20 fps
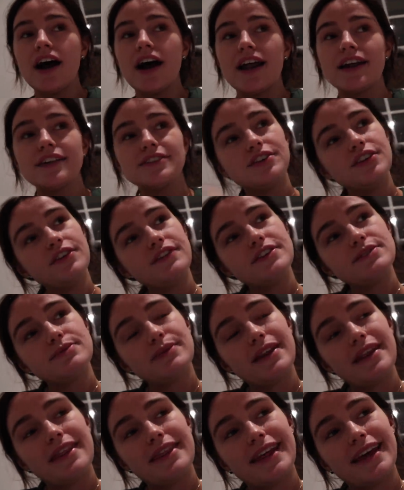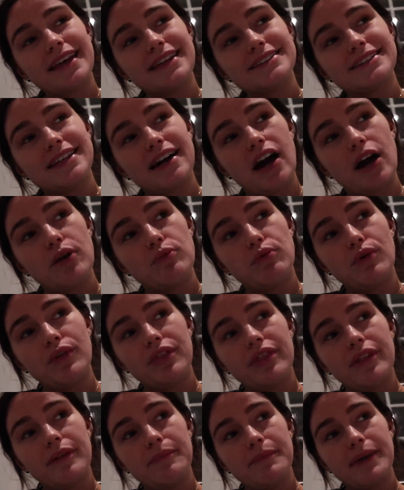And I don't know if it's one of the things that I
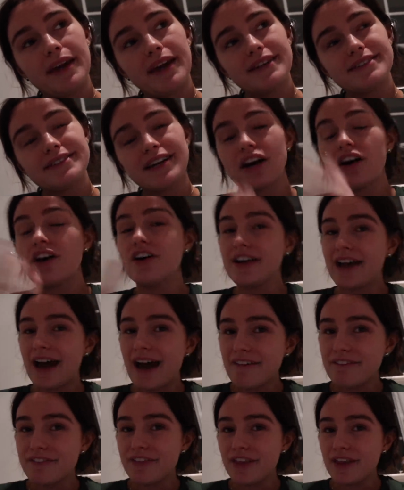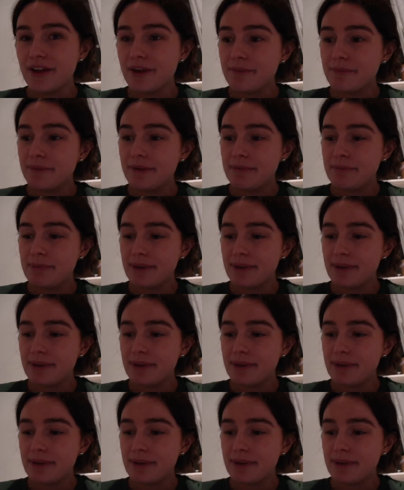want them because I can't have them.